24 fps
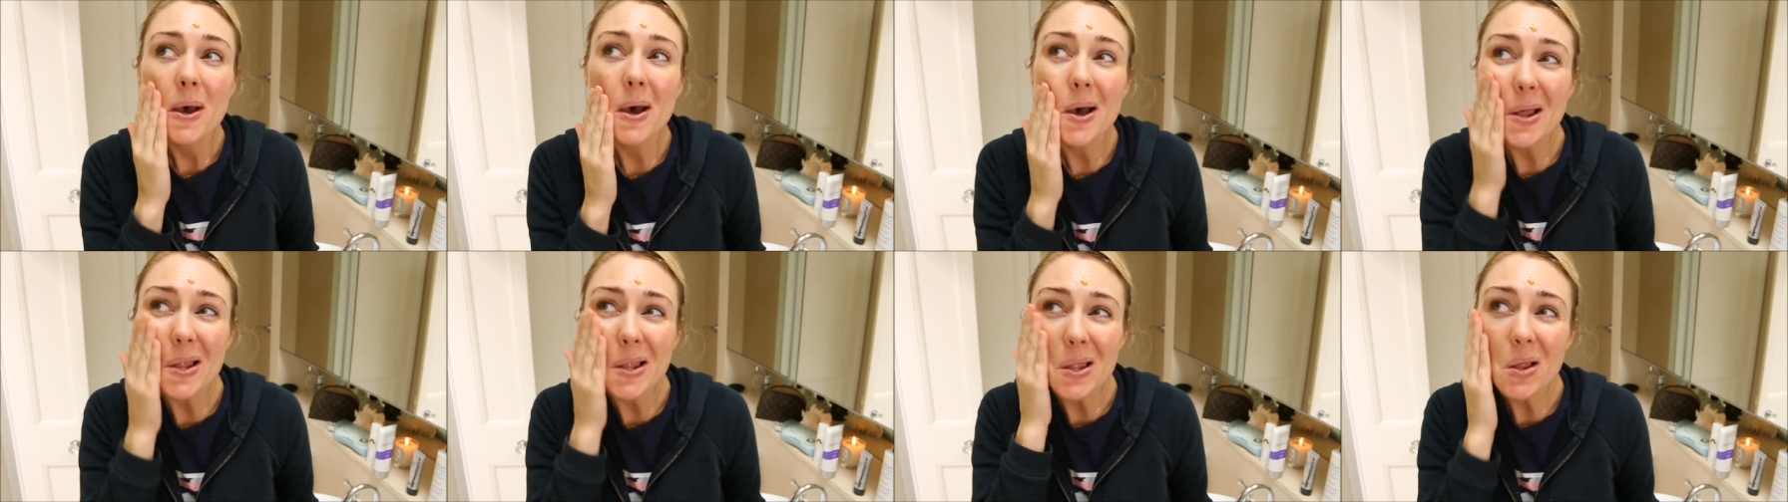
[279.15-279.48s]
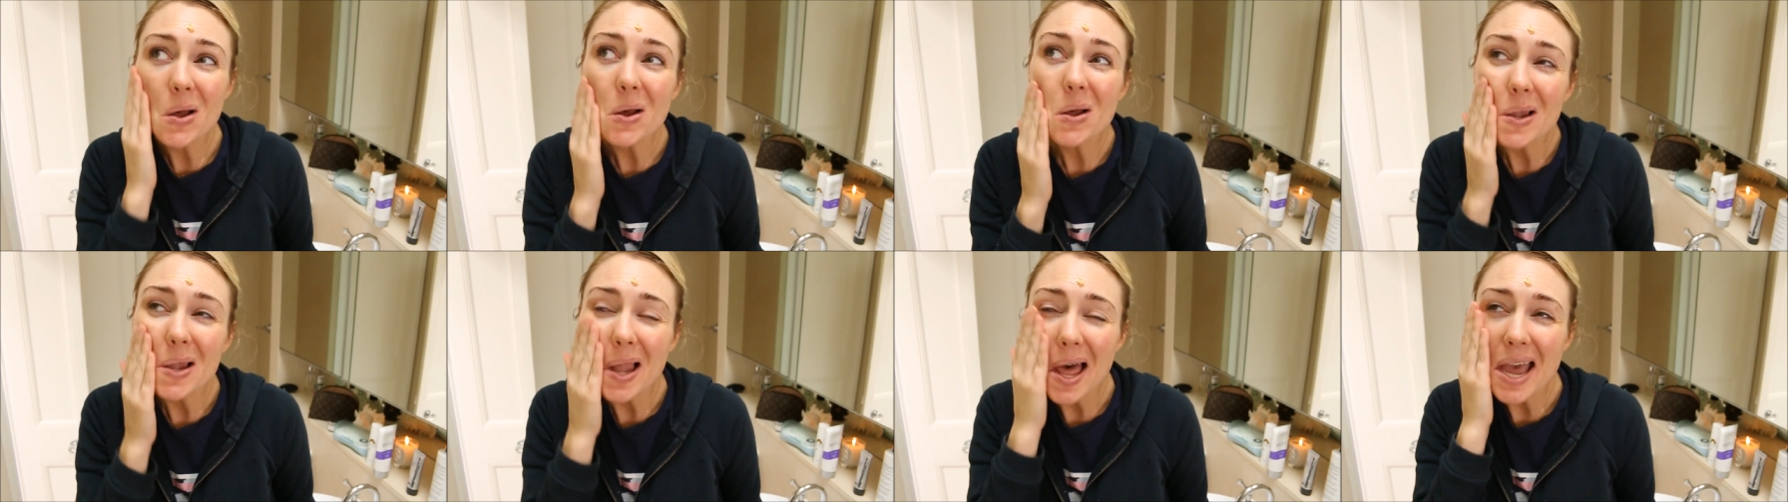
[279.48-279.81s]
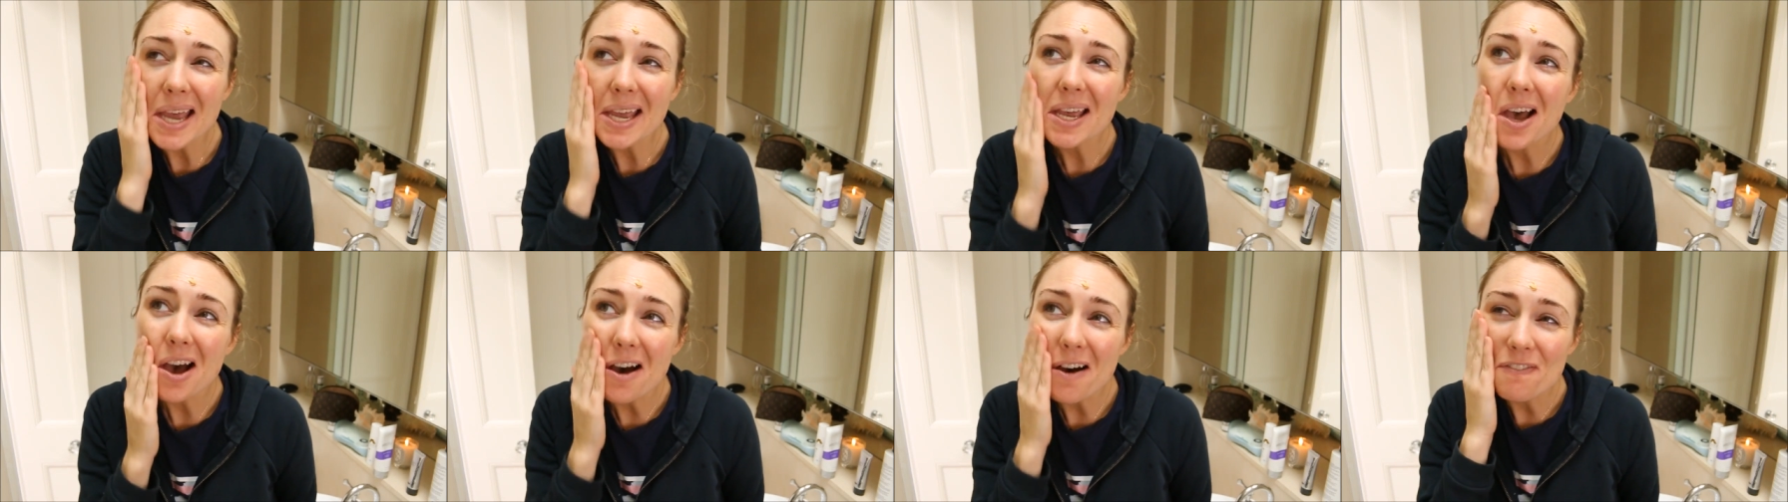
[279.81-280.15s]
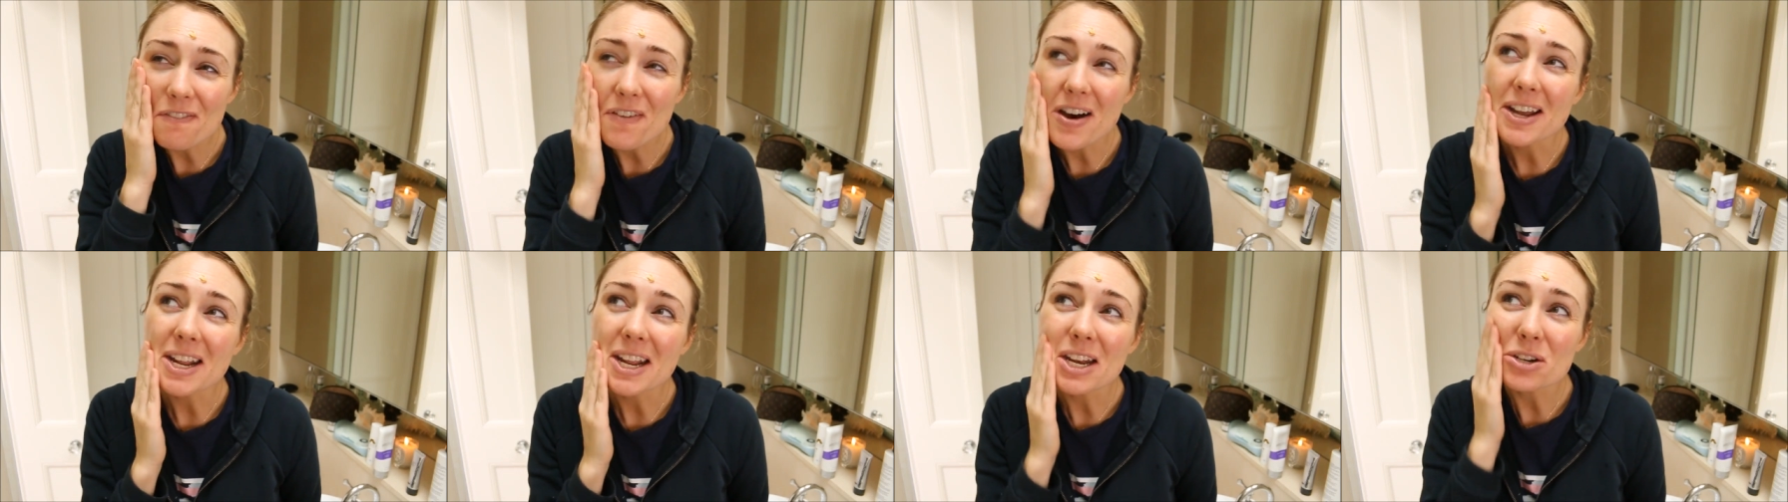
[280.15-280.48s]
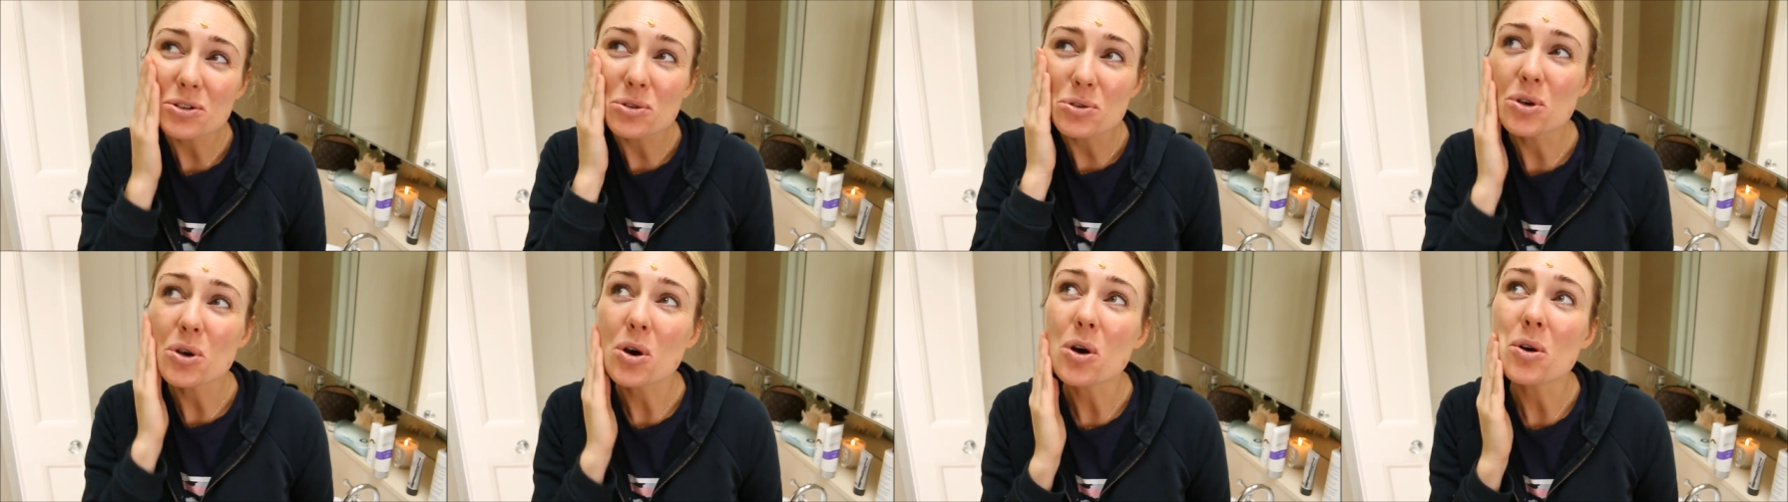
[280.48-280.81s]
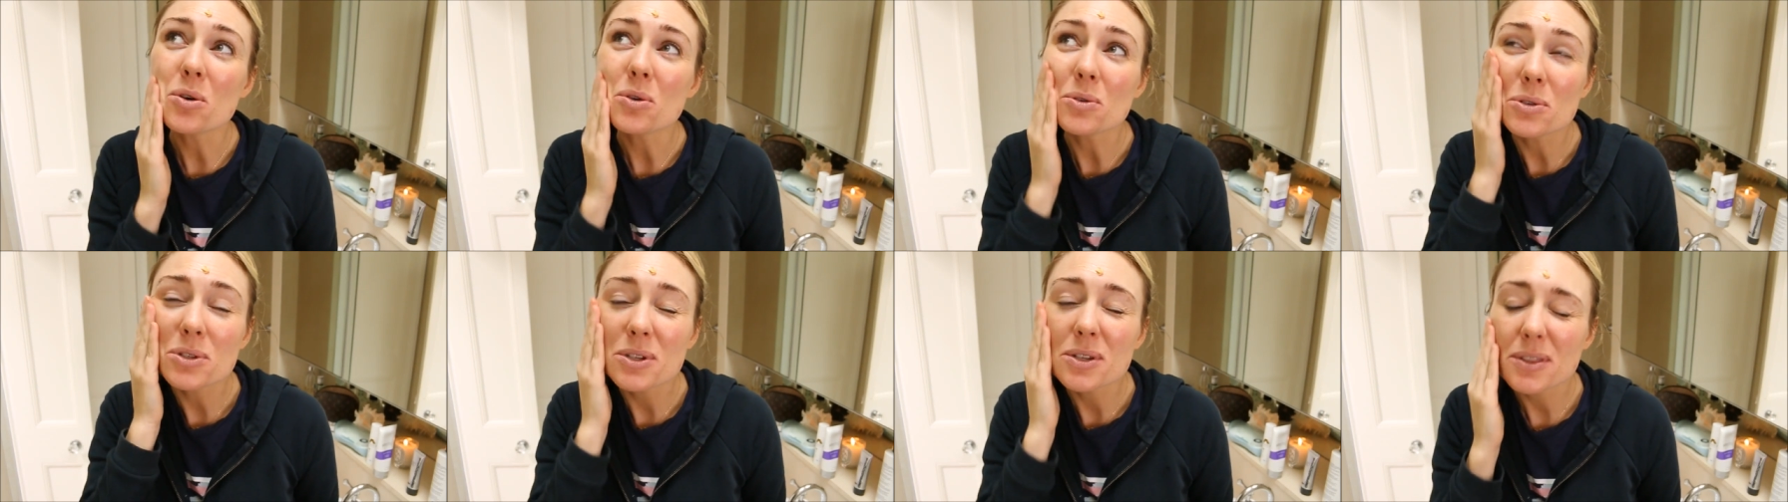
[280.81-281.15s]
A lot like our financial
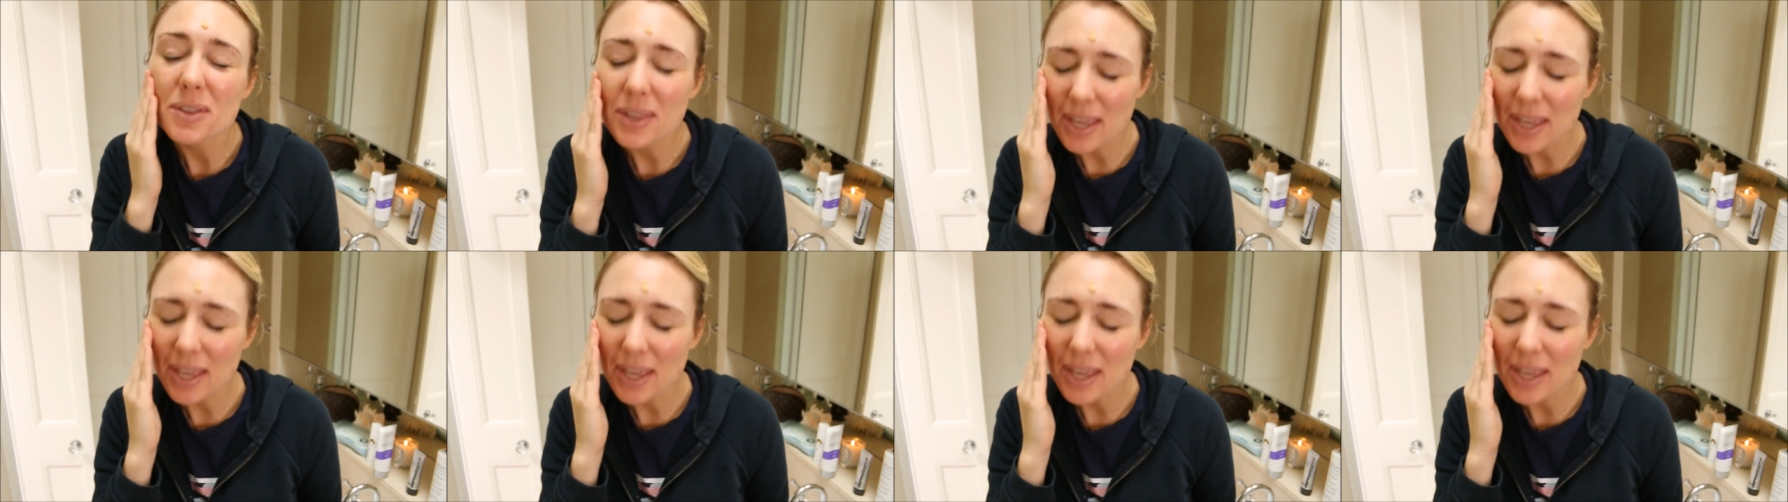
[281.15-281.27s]
goals,